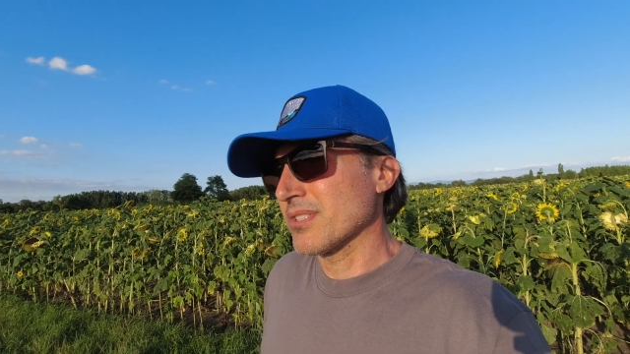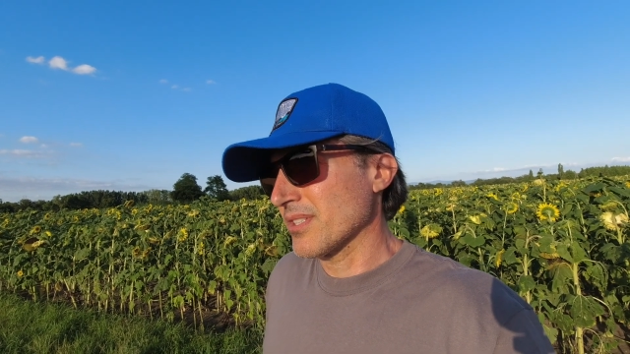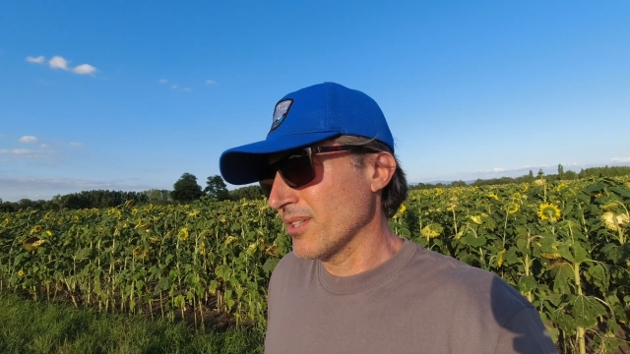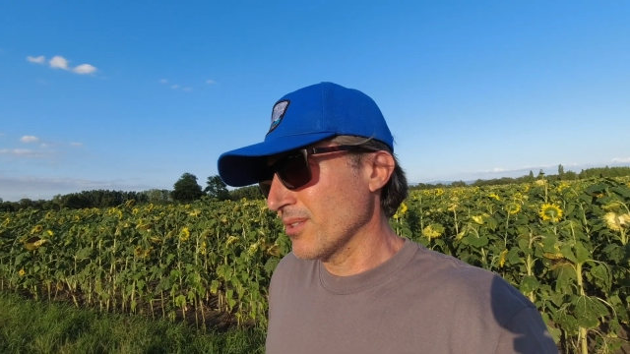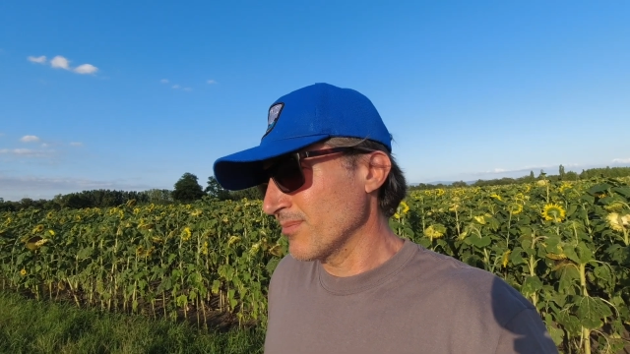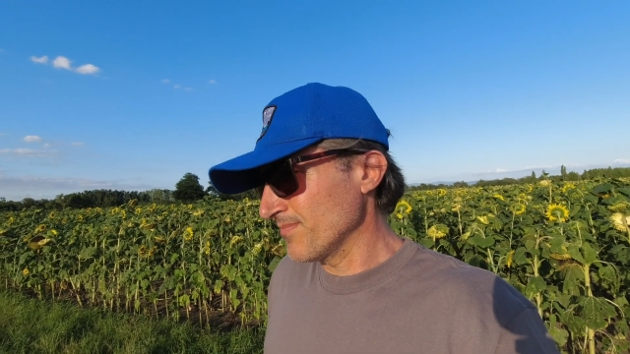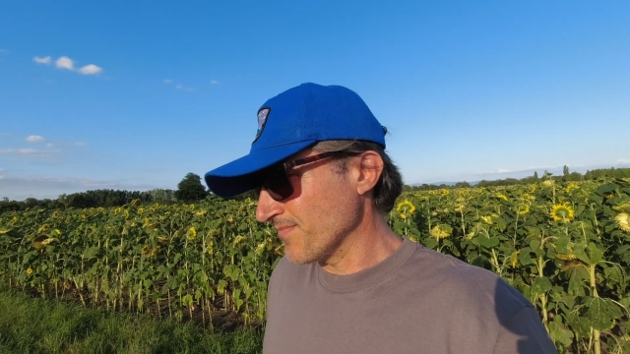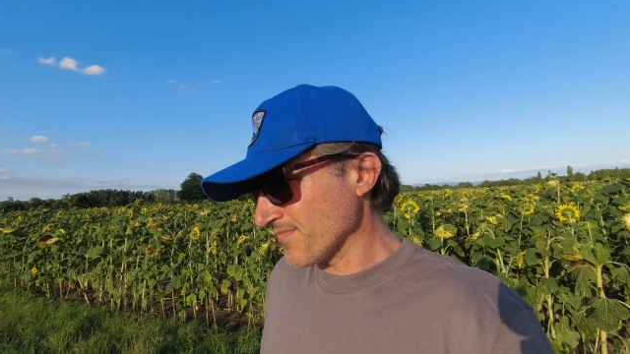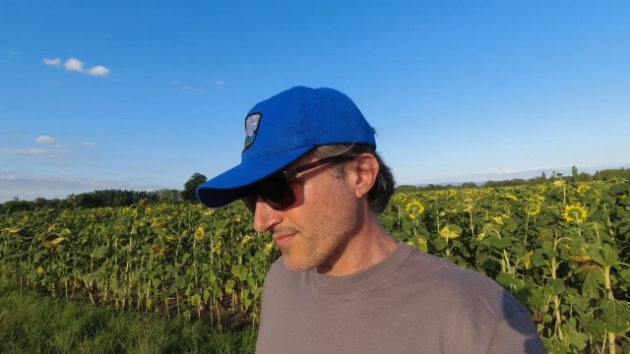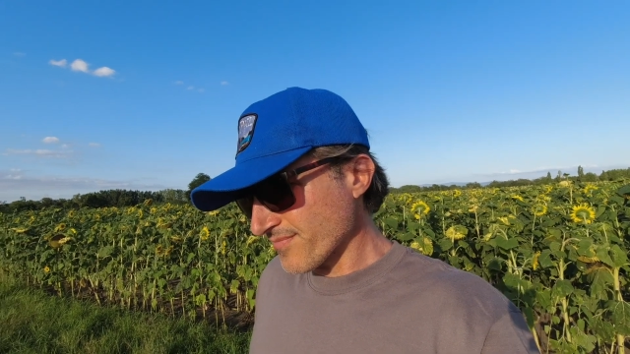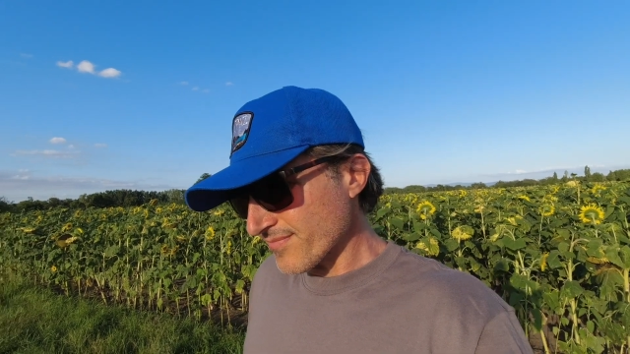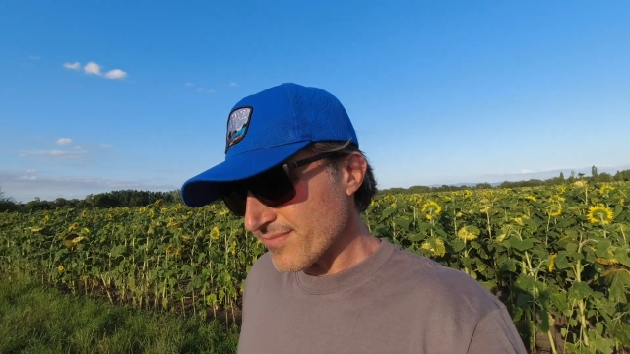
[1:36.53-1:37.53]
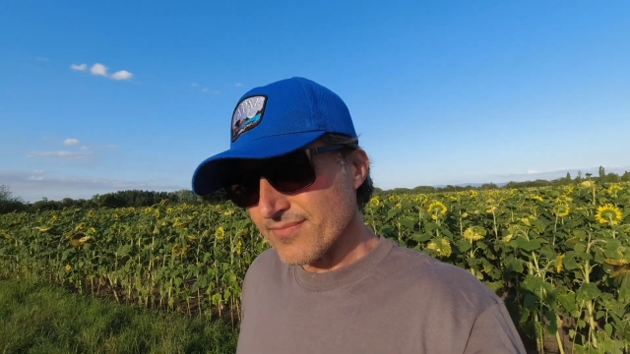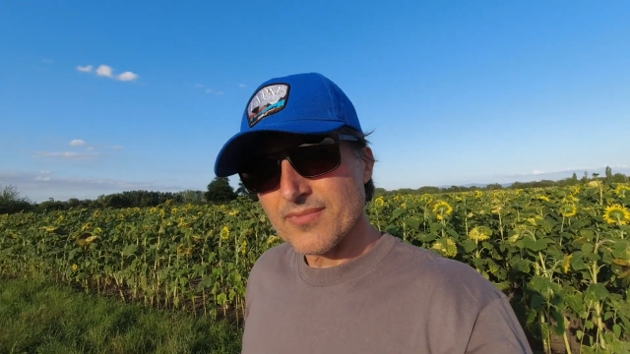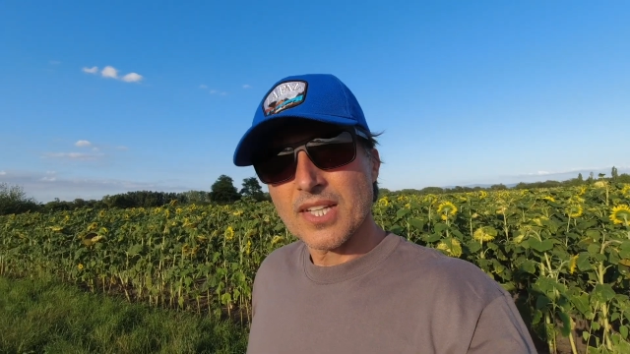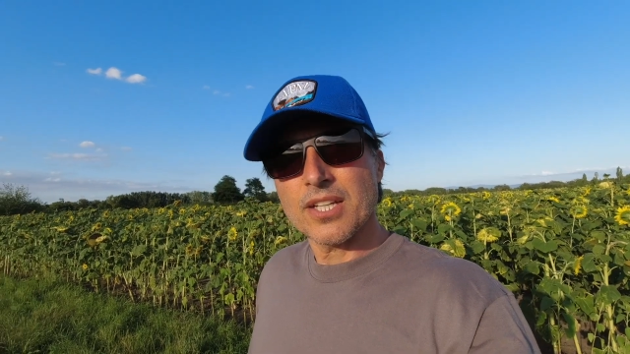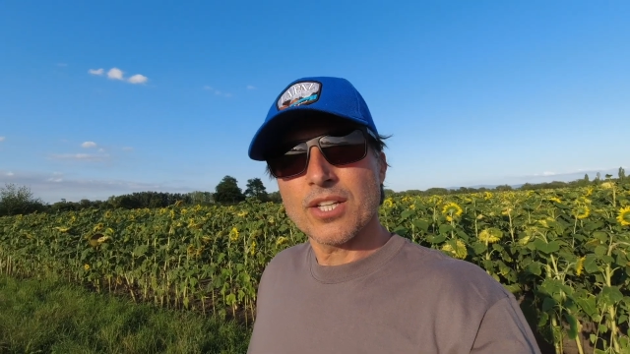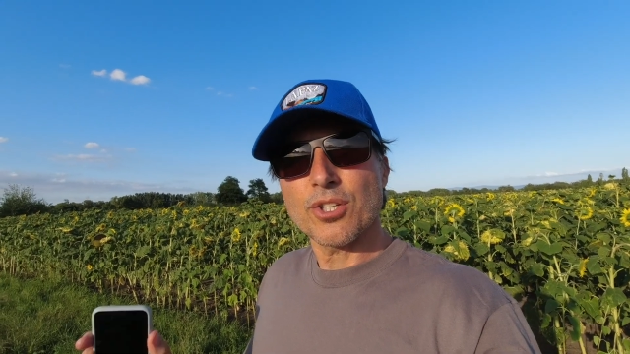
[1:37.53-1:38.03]
So
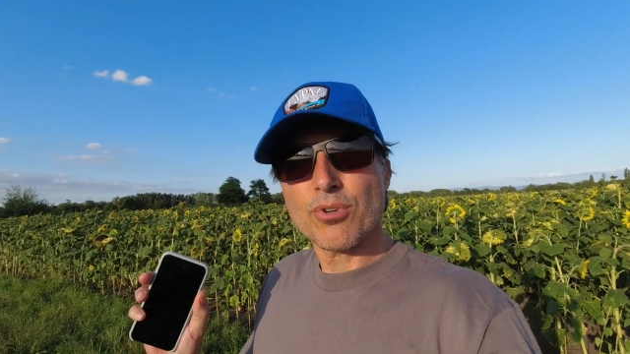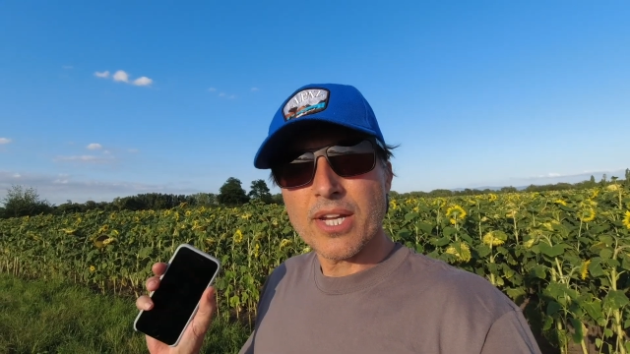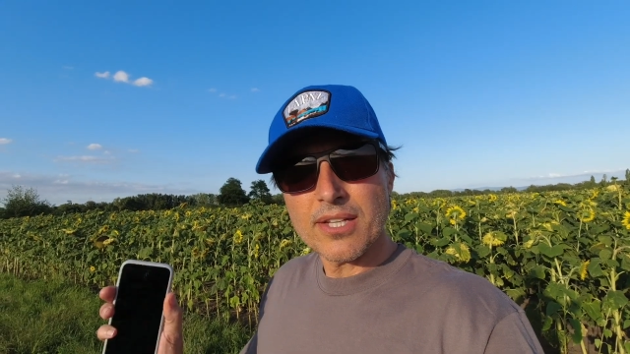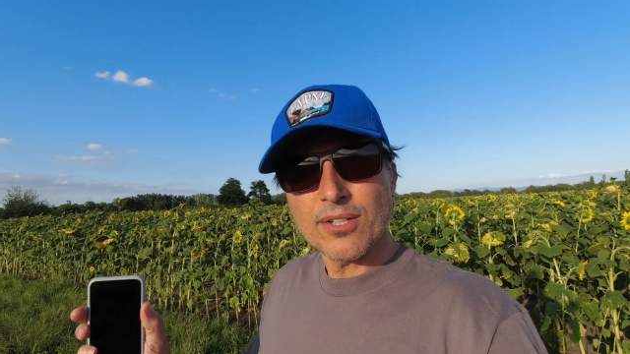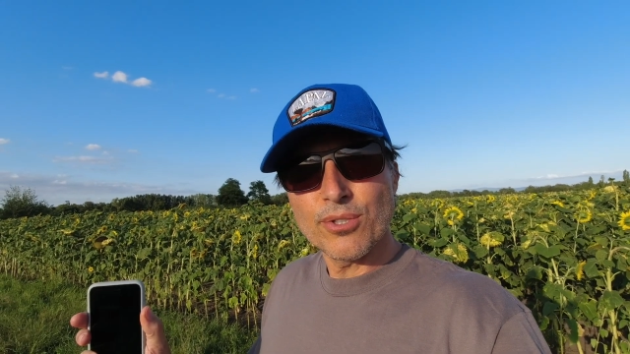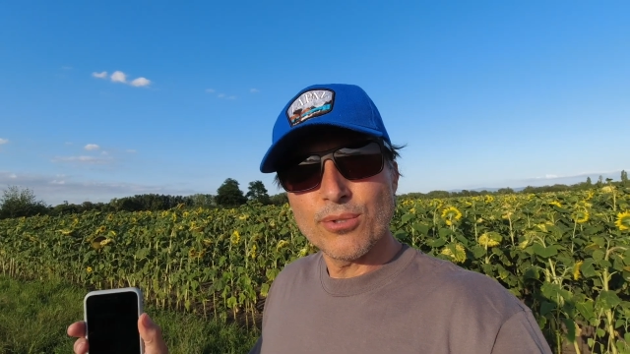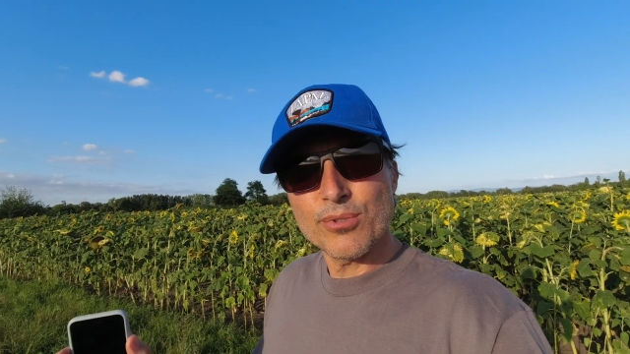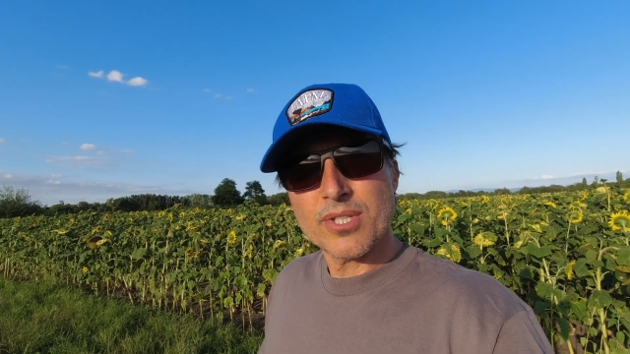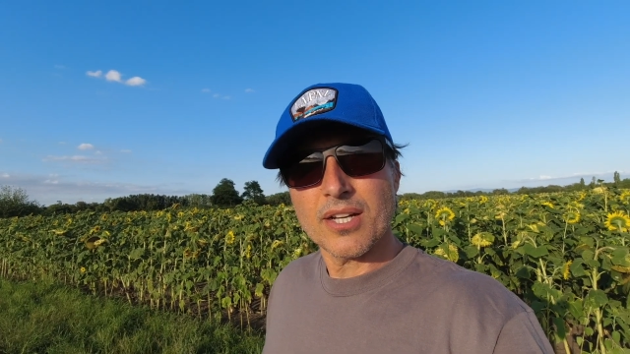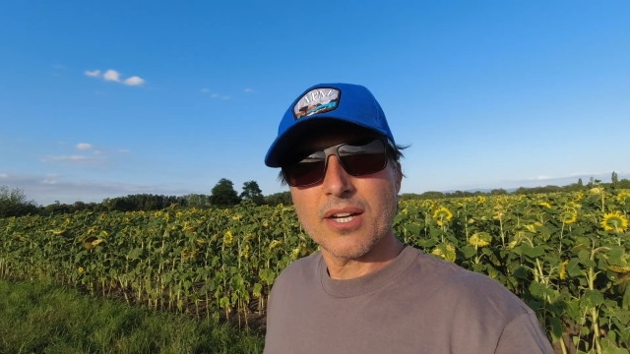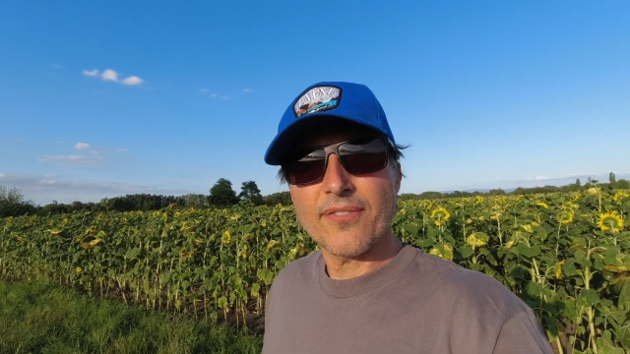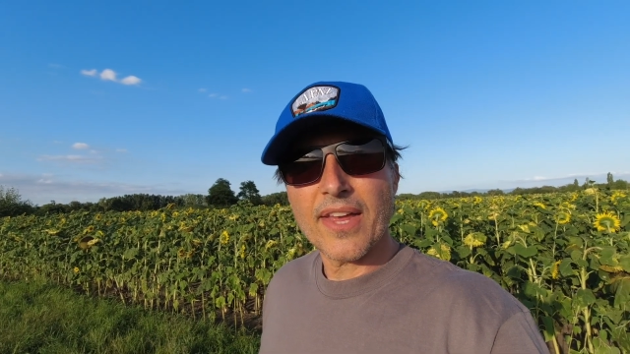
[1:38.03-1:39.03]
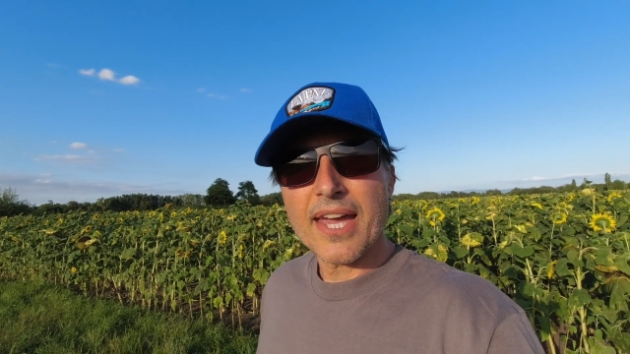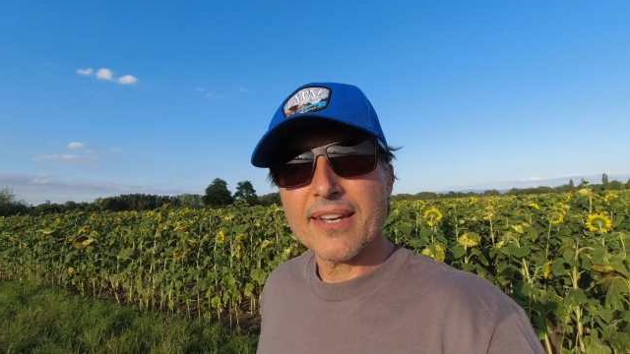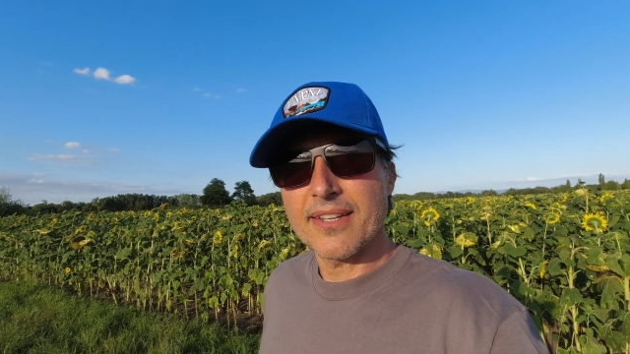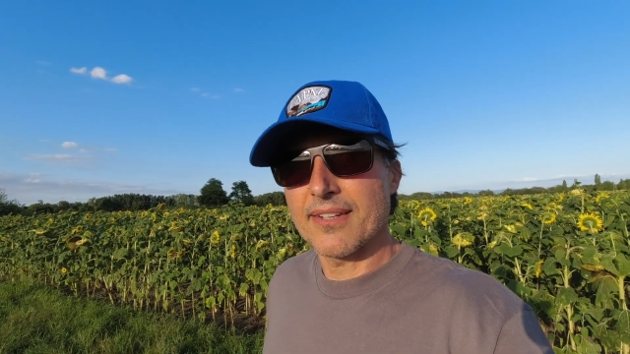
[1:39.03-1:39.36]
great news on that